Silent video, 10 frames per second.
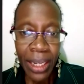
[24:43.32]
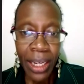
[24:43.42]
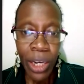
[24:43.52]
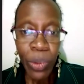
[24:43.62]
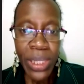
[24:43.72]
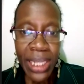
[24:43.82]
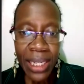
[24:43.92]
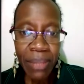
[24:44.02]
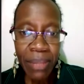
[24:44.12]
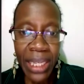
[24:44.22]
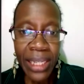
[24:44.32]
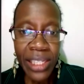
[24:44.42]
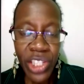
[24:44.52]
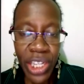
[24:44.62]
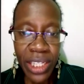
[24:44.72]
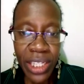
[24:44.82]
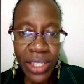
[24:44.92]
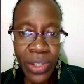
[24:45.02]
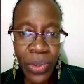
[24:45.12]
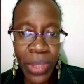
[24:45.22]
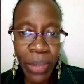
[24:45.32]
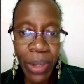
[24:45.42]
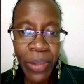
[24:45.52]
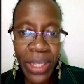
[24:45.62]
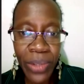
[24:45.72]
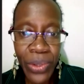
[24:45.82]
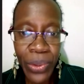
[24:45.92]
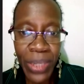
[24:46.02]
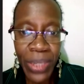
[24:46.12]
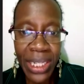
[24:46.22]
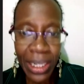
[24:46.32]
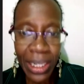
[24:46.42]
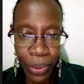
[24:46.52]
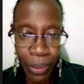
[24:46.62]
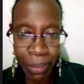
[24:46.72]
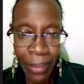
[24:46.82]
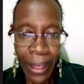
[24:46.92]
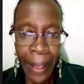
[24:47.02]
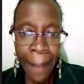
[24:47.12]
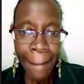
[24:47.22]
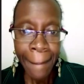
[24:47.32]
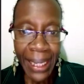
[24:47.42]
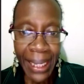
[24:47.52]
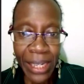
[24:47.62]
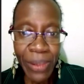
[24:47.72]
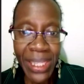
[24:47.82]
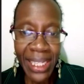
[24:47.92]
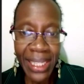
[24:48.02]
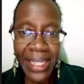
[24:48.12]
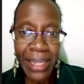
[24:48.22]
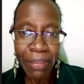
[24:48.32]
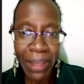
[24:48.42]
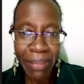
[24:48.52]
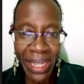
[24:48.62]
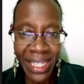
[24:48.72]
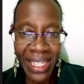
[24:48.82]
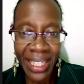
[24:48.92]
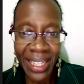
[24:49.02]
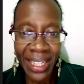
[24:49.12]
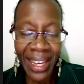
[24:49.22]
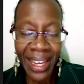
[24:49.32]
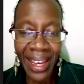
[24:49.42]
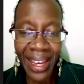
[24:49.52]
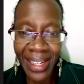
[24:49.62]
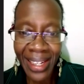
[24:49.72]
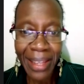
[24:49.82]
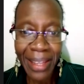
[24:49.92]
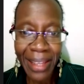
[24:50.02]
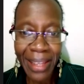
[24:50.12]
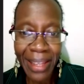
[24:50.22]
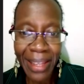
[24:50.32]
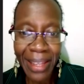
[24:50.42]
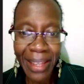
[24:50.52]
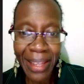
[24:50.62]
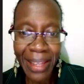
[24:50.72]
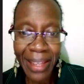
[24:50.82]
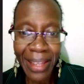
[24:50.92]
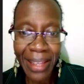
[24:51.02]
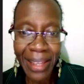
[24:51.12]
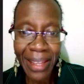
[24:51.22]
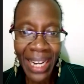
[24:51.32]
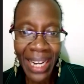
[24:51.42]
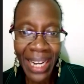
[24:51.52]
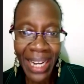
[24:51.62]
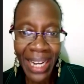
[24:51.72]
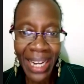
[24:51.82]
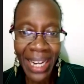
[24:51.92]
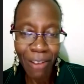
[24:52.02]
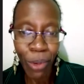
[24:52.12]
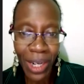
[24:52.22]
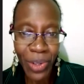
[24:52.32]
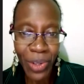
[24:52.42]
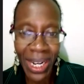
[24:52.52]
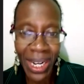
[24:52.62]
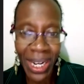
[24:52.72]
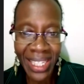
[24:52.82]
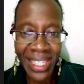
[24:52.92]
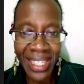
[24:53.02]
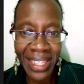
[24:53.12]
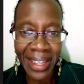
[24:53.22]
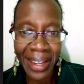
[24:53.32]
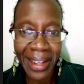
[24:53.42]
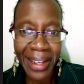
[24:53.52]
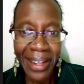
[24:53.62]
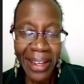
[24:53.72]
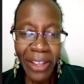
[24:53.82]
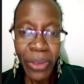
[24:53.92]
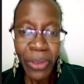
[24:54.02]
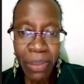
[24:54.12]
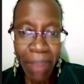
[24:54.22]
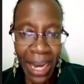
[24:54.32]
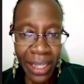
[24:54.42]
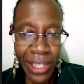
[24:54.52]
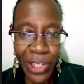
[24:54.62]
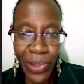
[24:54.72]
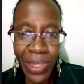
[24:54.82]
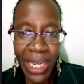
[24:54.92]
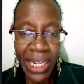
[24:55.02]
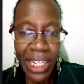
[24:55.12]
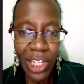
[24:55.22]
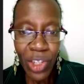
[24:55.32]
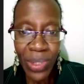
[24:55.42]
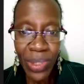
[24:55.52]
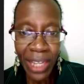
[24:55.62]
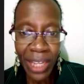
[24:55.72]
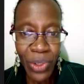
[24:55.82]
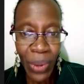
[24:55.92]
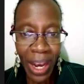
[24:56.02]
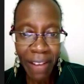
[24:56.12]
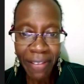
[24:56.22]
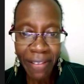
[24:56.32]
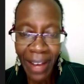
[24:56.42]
We started making changes to the way we used to eat at home, and we started supplementing, and the products have worked wonders. Yeah, those back issues and knee issues I used to have